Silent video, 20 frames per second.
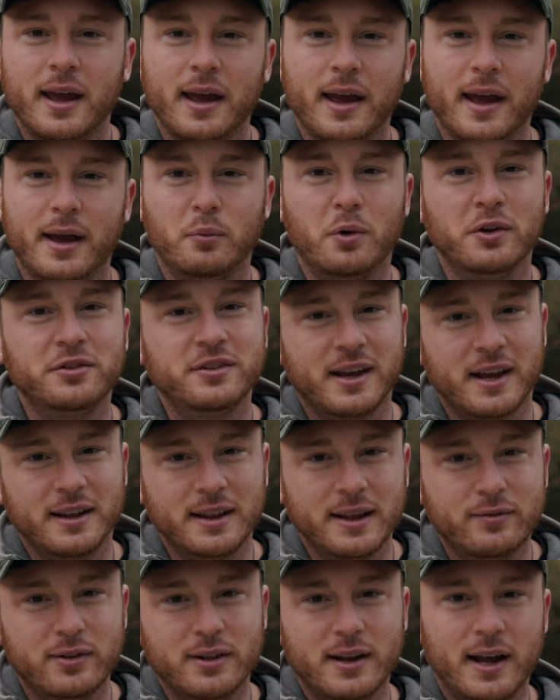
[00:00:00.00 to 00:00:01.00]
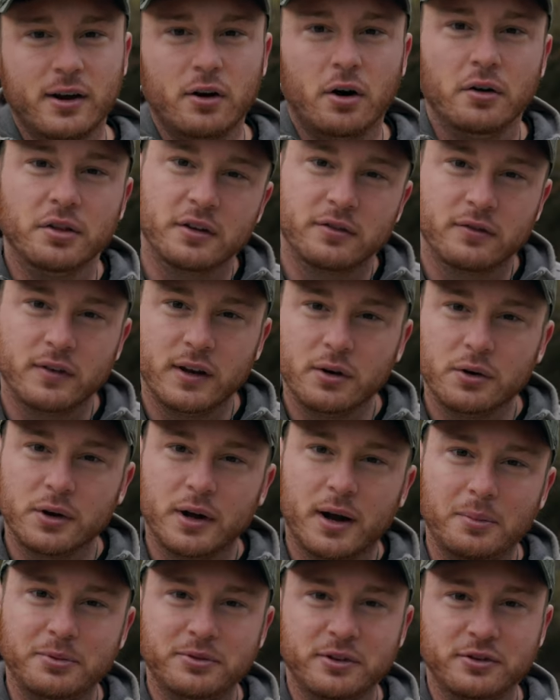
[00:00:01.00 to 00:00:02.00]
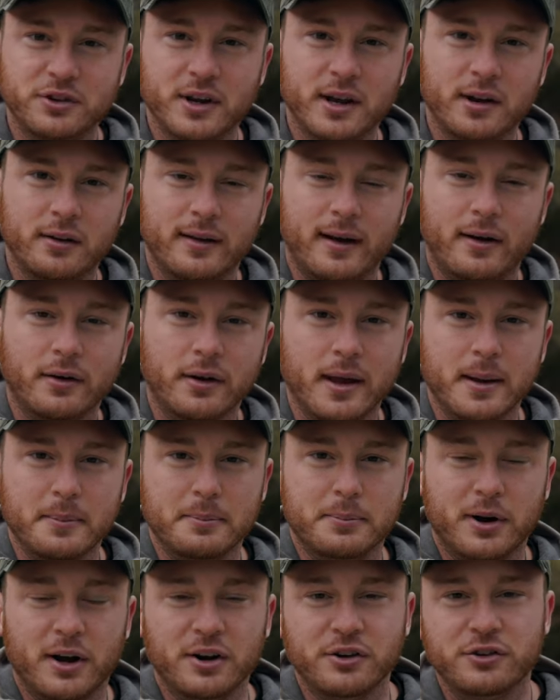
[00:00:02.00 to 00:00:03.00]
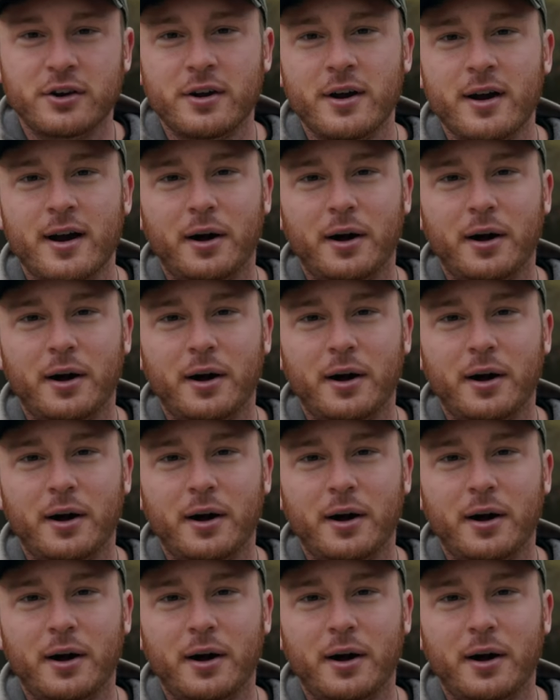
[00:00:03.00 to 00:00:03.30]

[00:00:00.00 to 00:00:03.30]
And once again, leave a like on this video. It helps the channel out a bunch.